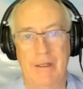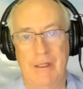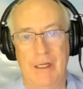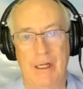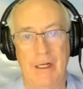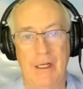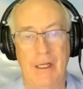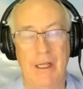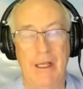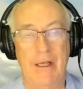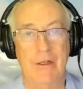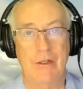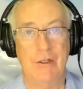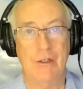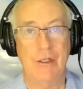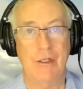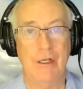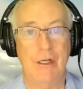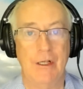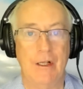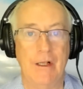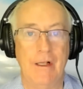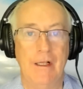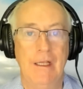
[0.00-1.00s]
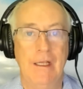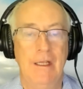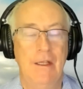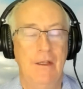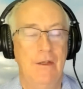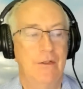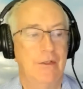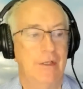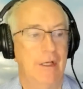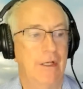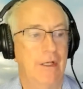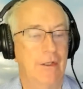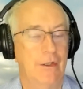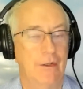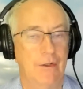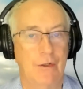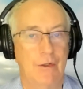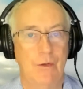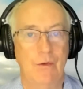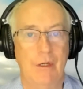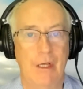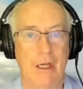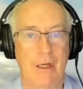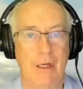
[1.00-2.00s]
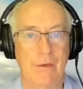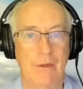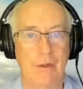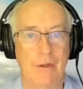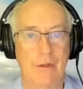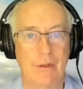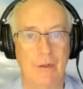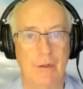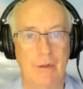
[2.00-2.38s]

done last year saying the two countries